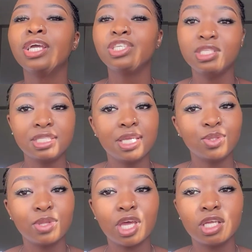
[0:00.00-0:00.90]
she stays
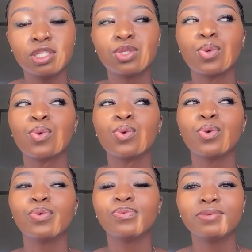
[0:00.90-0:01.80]
with us, so
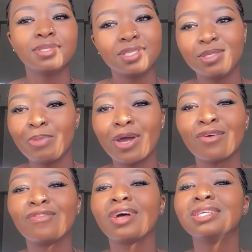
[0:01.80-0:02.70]
she's part
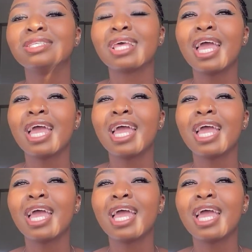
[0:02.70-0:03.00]
of us.